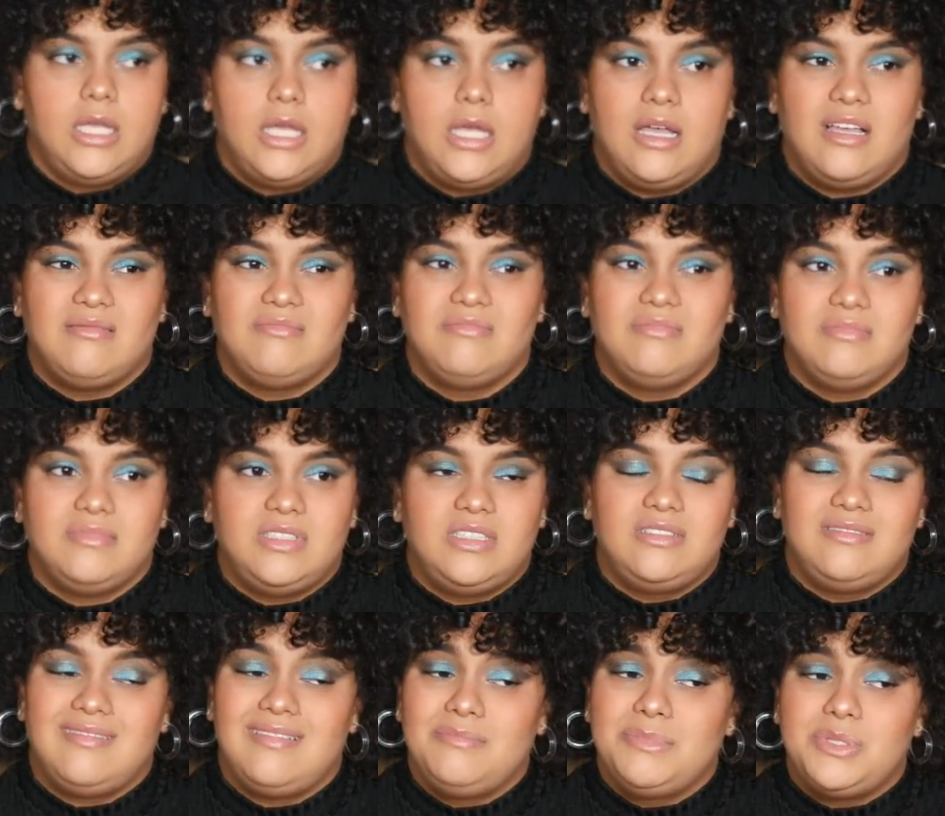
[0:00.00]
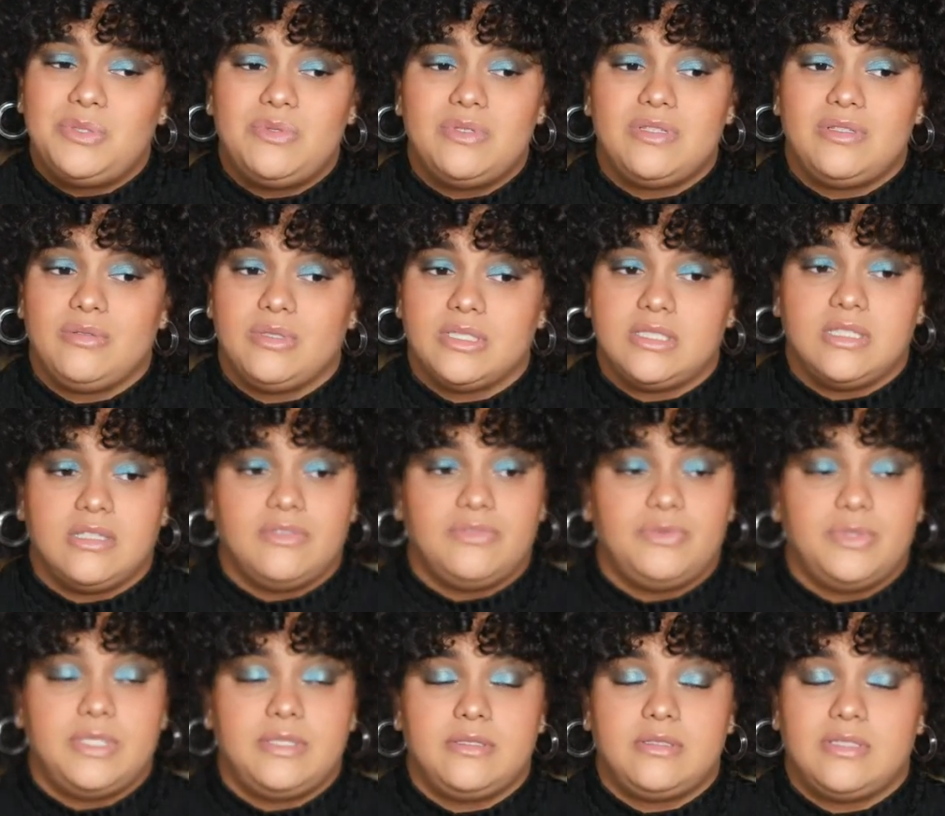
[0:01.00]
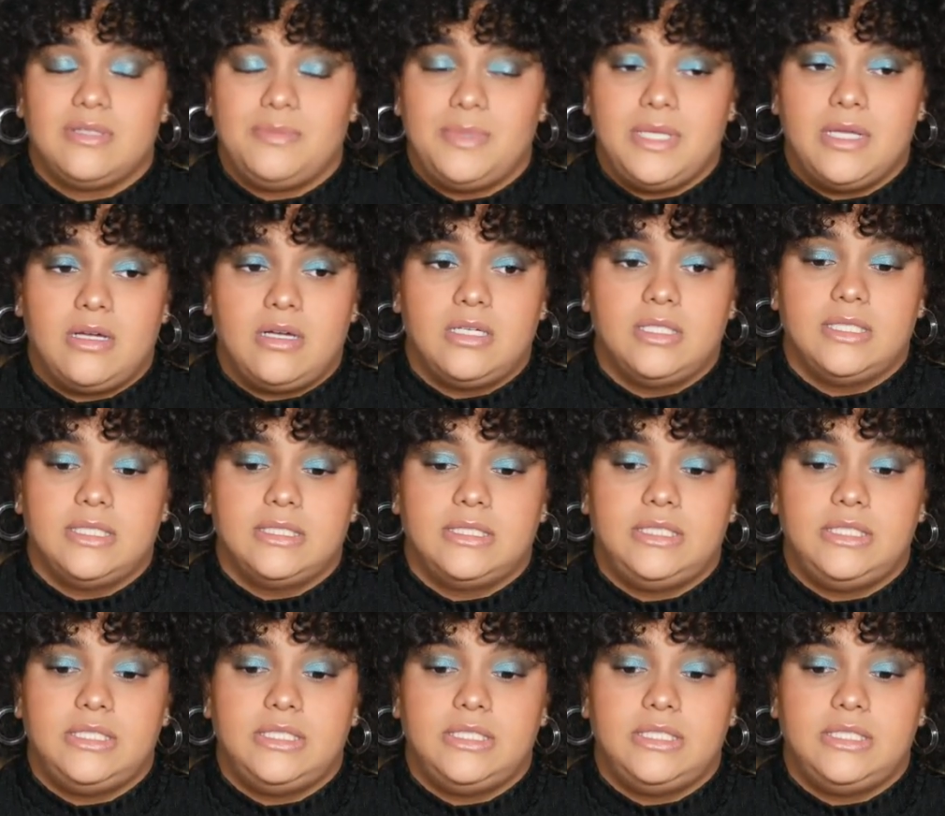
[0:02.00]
I'm going through a tough week, to be honest.